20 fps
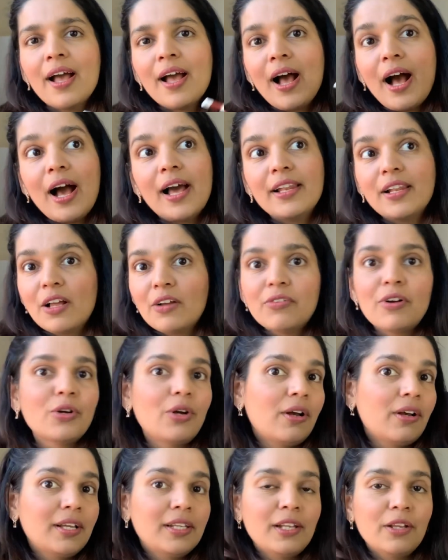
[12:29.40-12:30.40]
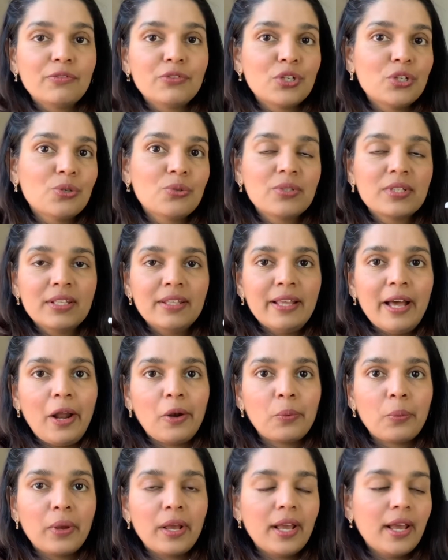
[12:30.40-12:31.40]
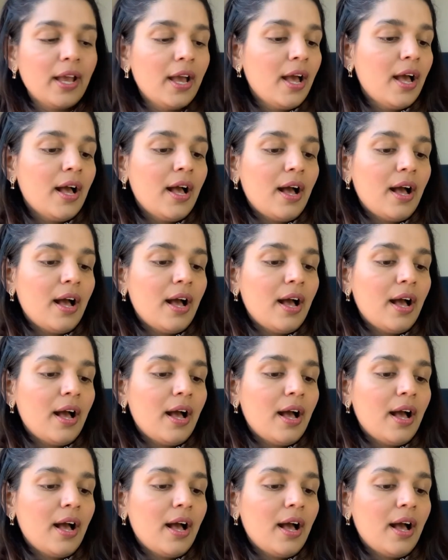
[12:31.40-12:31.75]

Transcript: I love her. I love to use it that way.